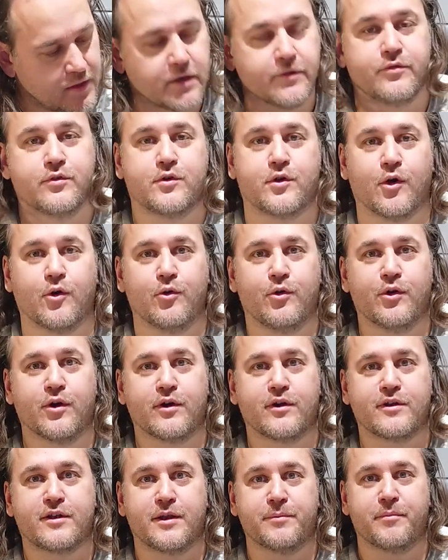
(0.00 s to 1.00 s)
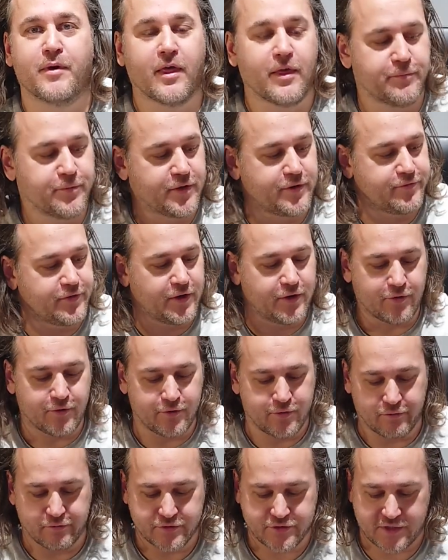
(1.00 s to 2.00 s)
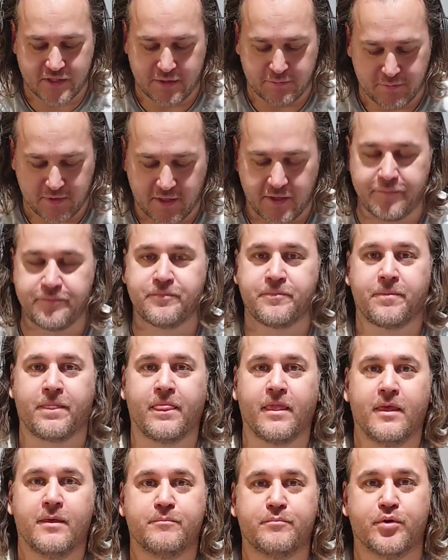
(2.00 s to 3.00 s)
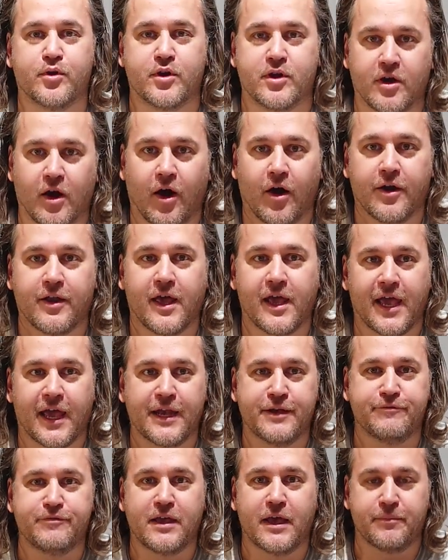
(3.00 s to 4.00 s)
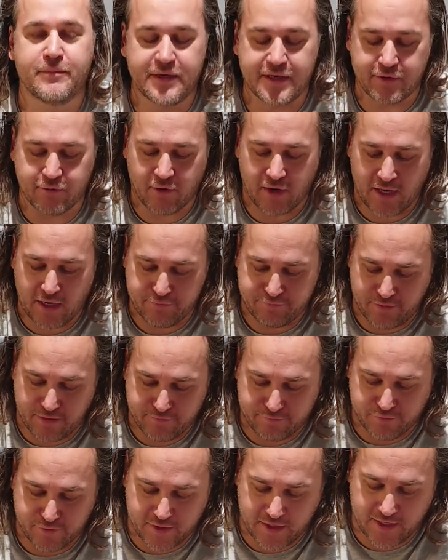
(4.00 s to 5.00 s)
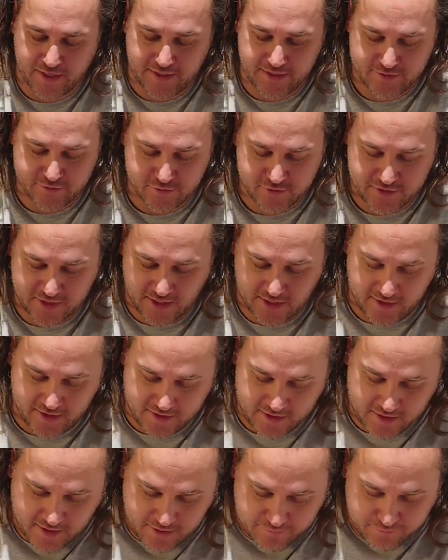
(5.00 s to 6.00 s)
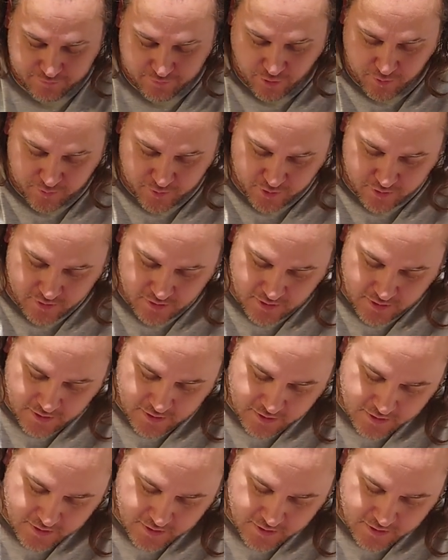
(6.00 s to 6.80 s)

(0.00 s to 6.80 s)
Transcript: If you go look at the motherboard video, you will see me putting on an NVMe drive and forgetting to take the thermal